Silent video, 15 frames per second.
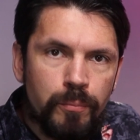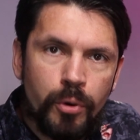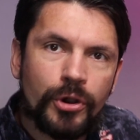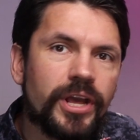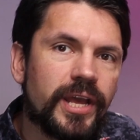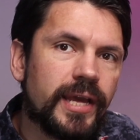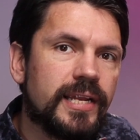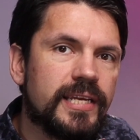
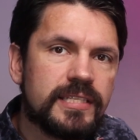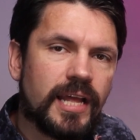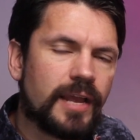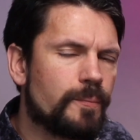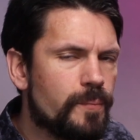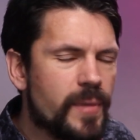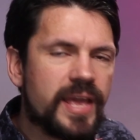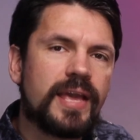booking it. He's
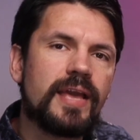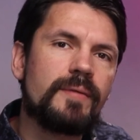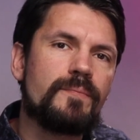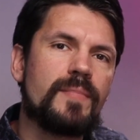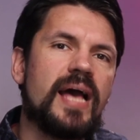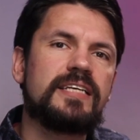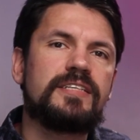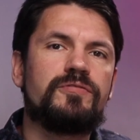like
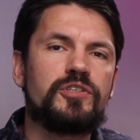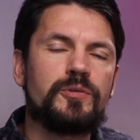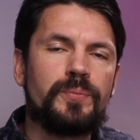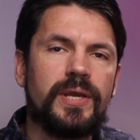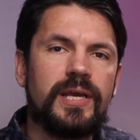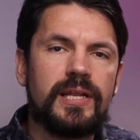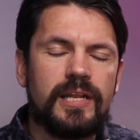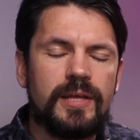making massive
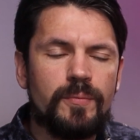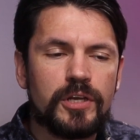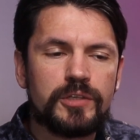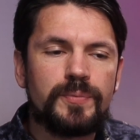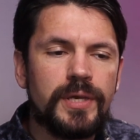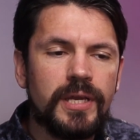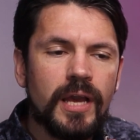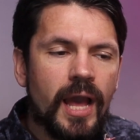speed, and he
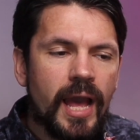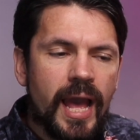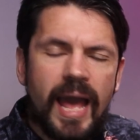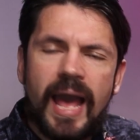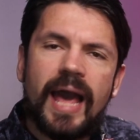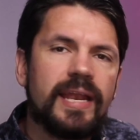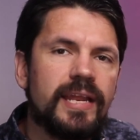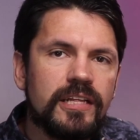must be
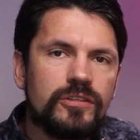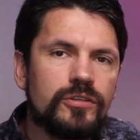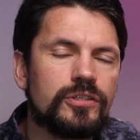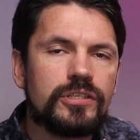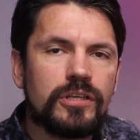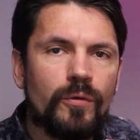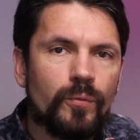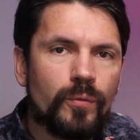heading
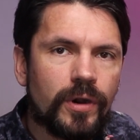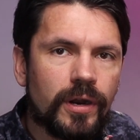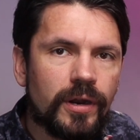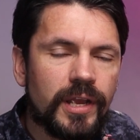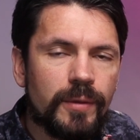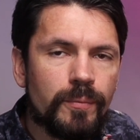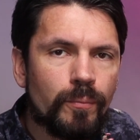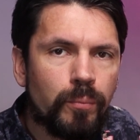to
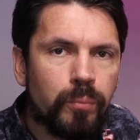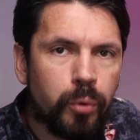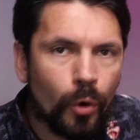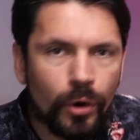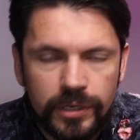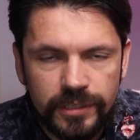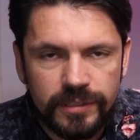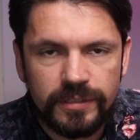somewhere
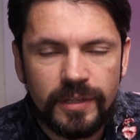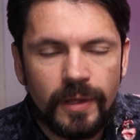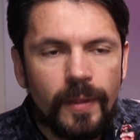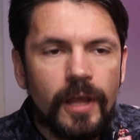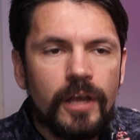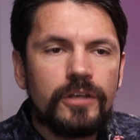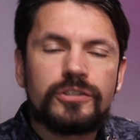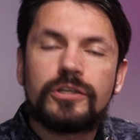important.
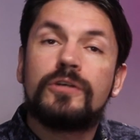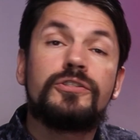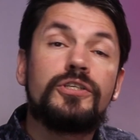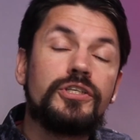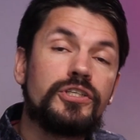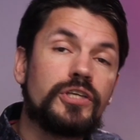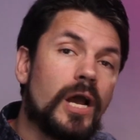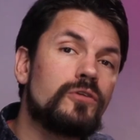So
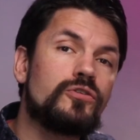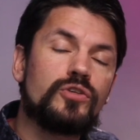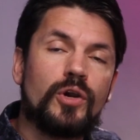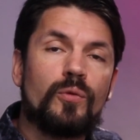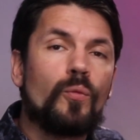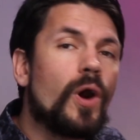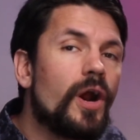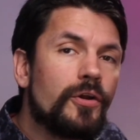she shouts to
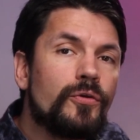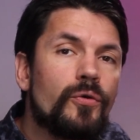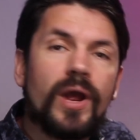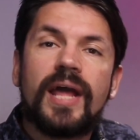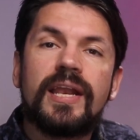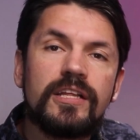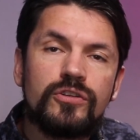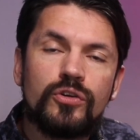him, "Where are you
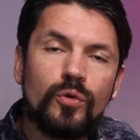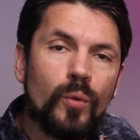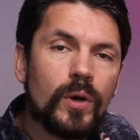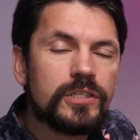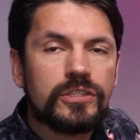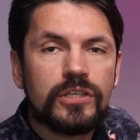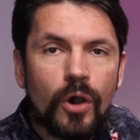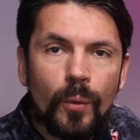heading to?
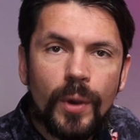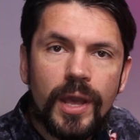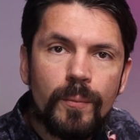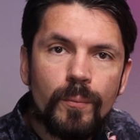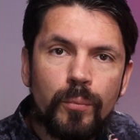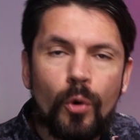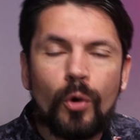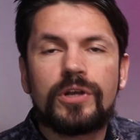What's so
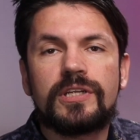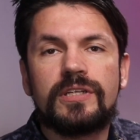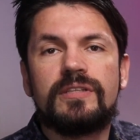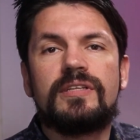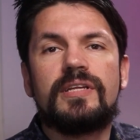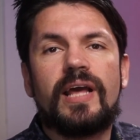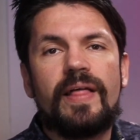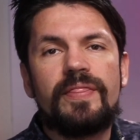
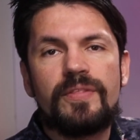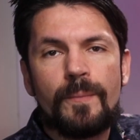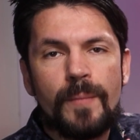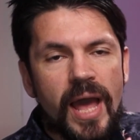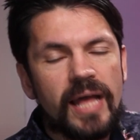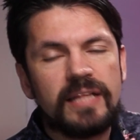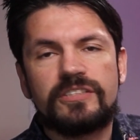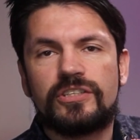important?" And the
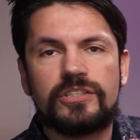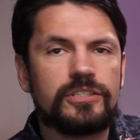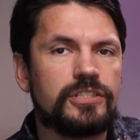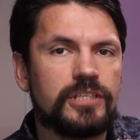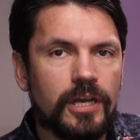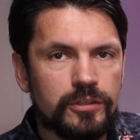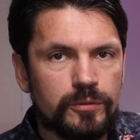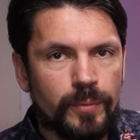man just
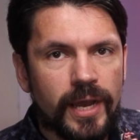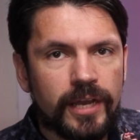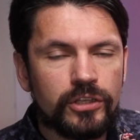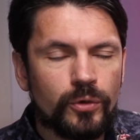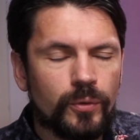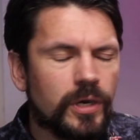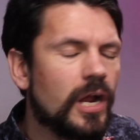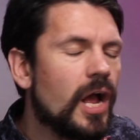shouts
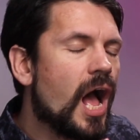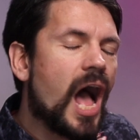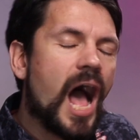back to her,